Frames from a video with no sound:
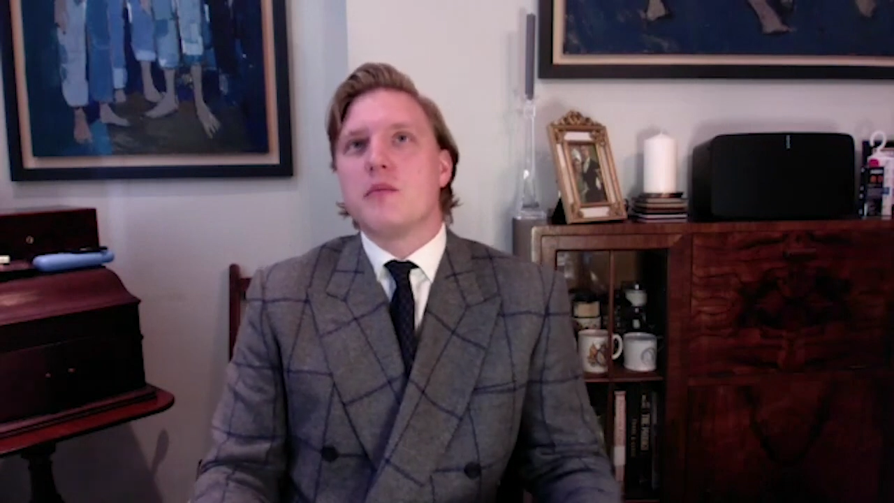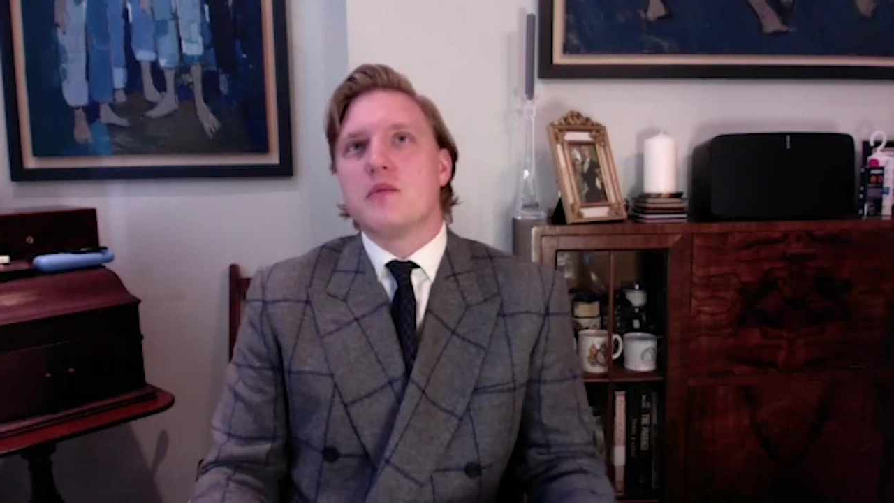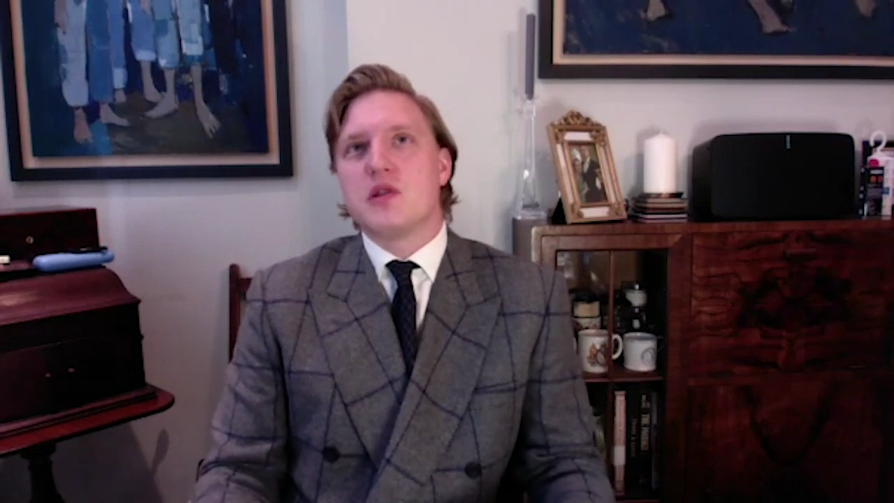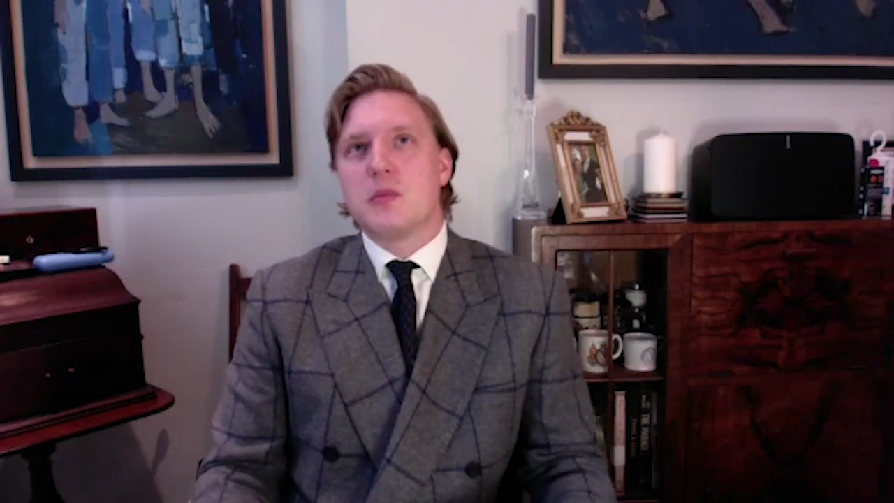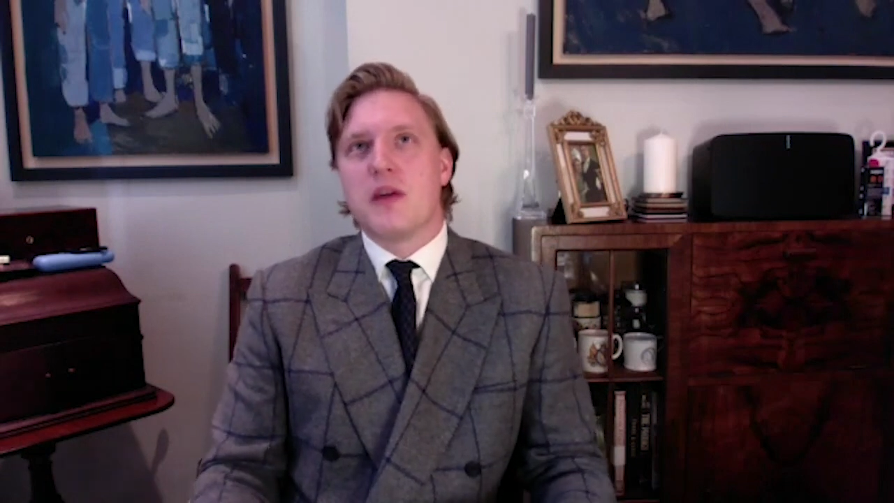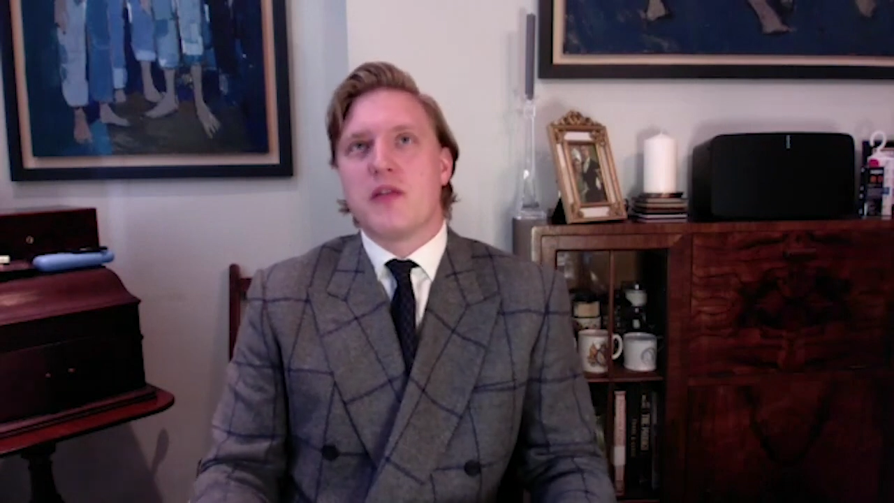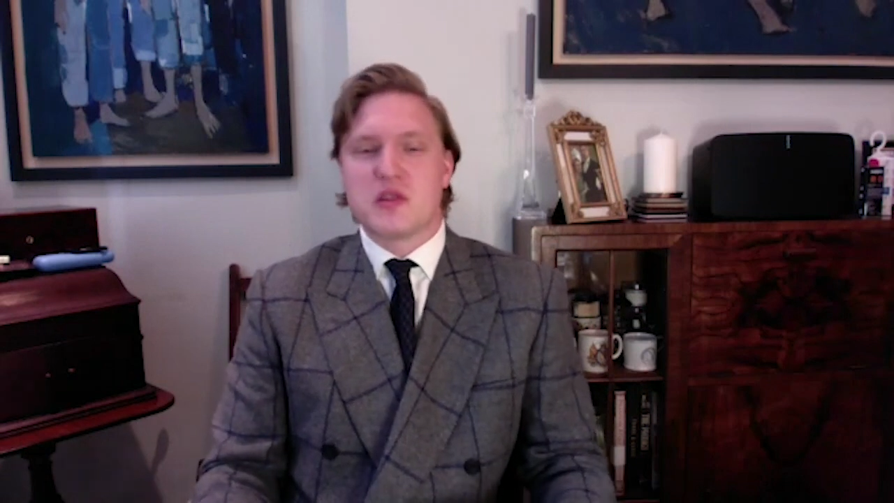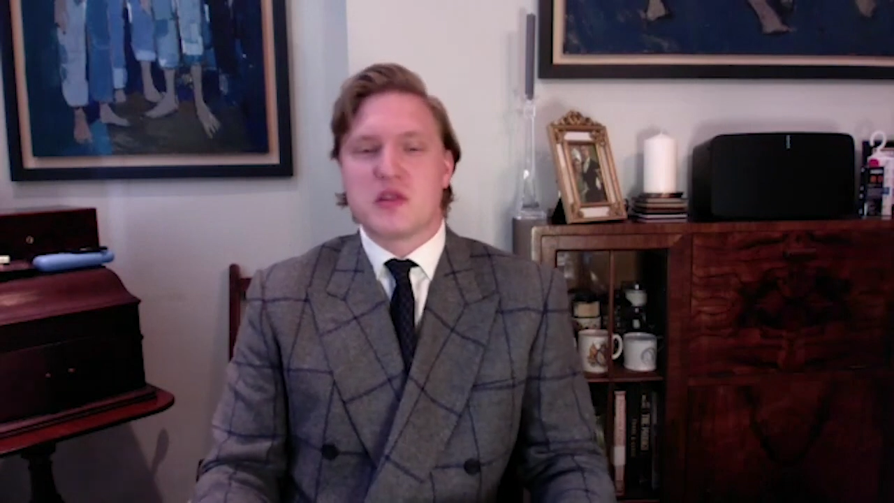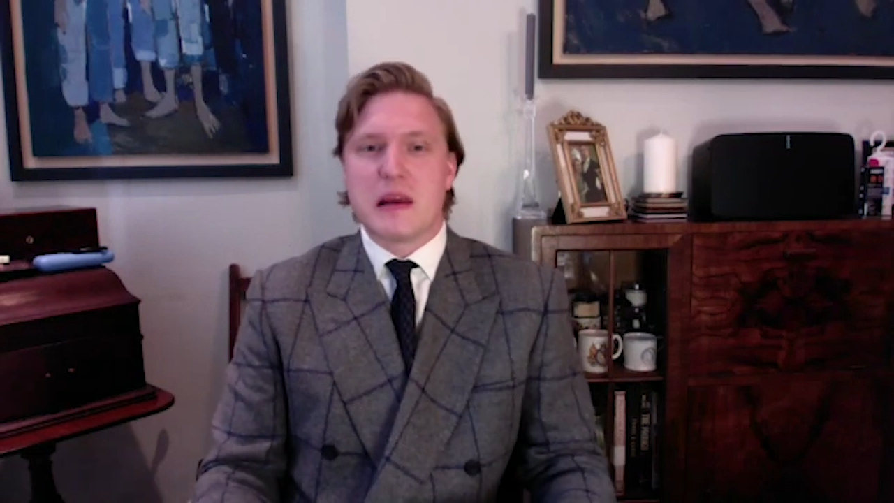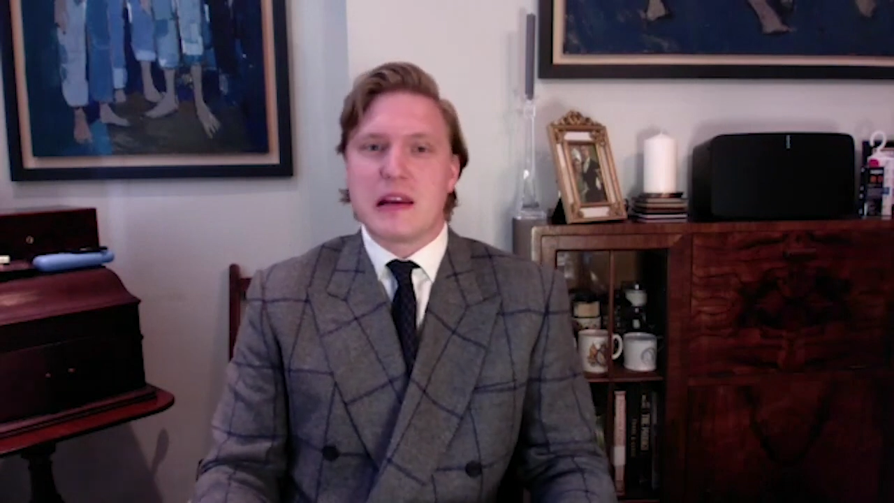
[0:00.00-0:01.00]

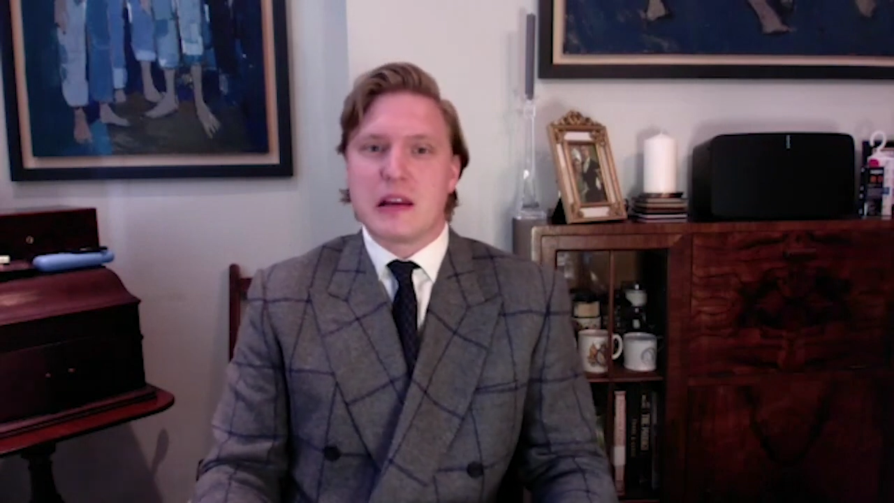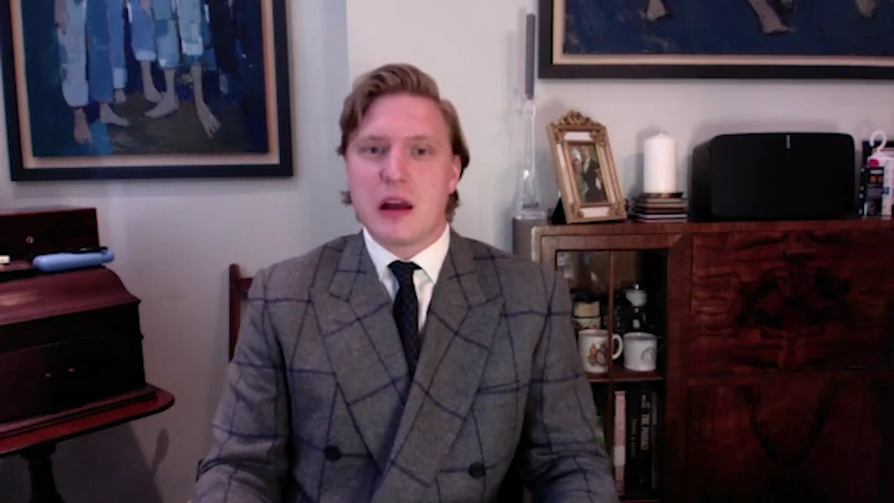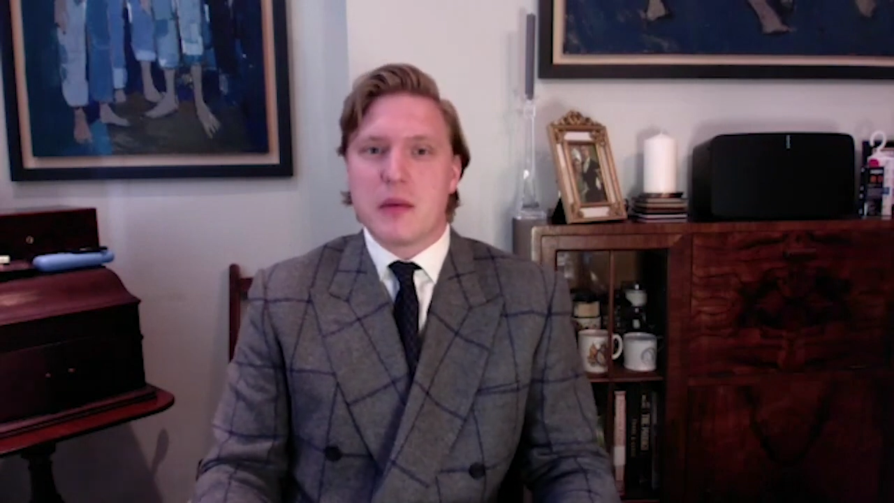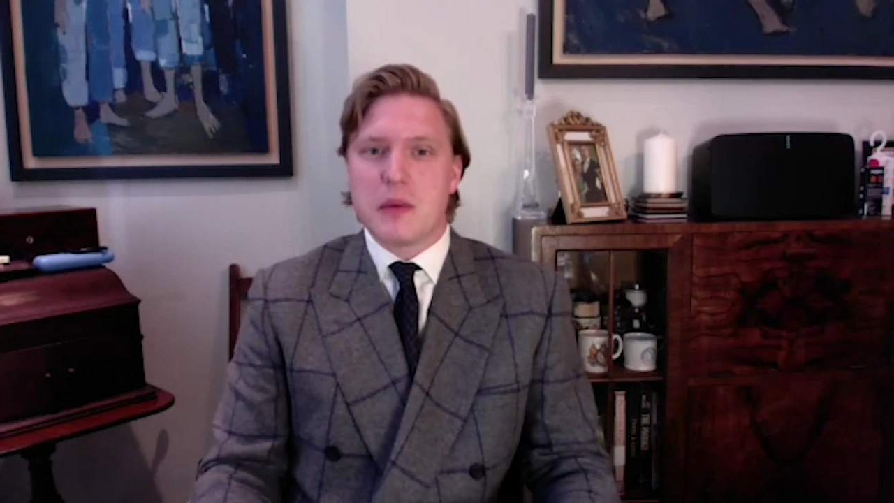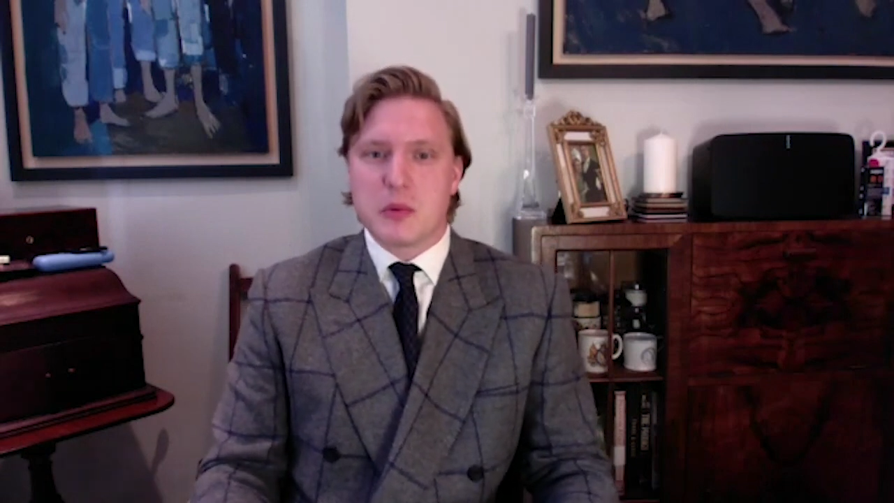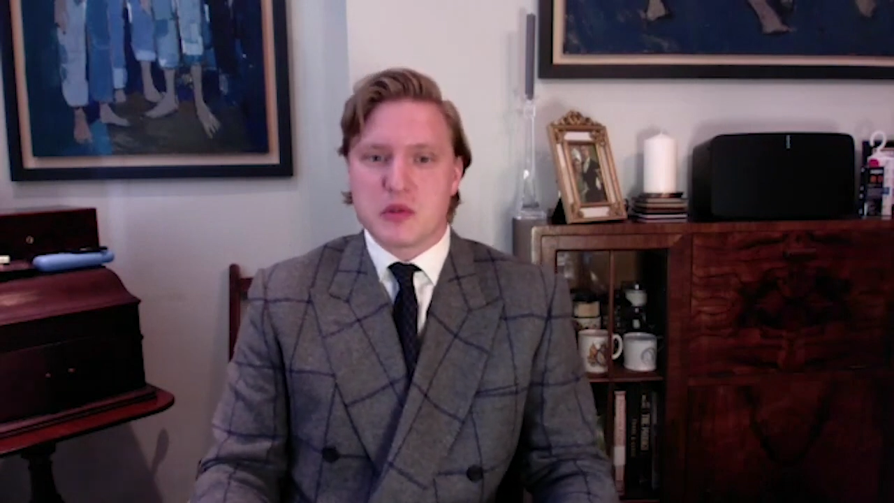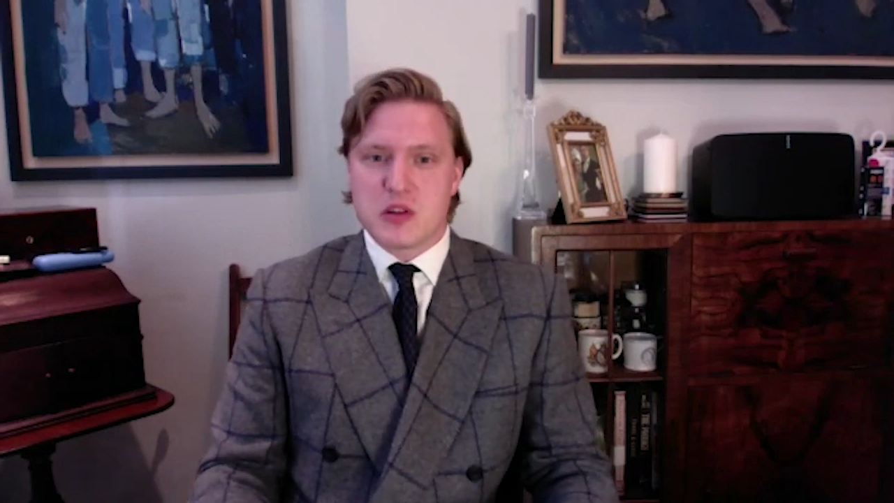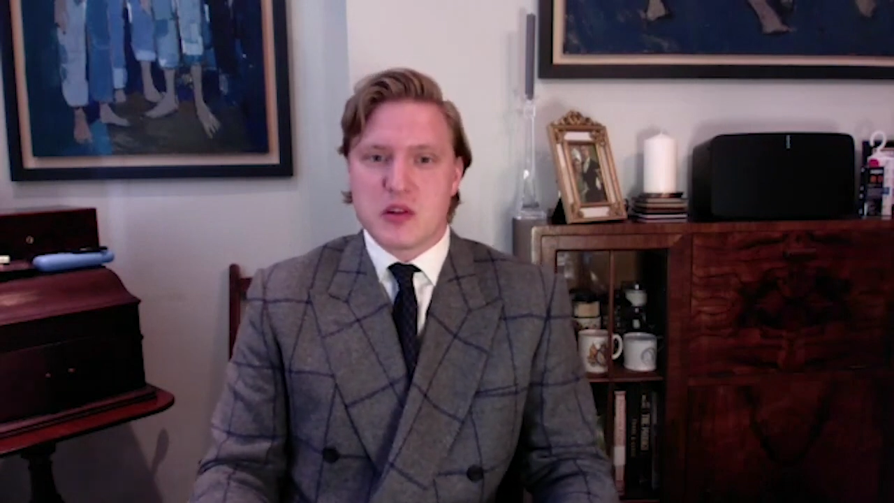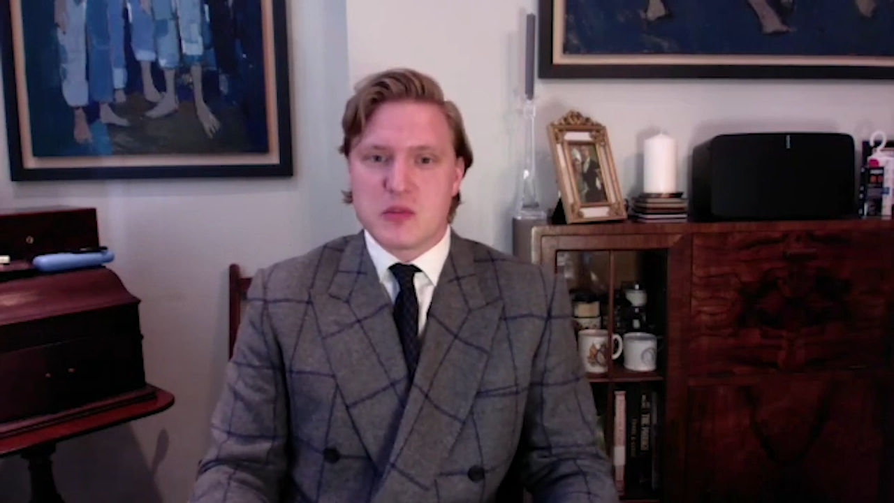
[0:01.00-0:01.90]
superfluous spending, like people sort of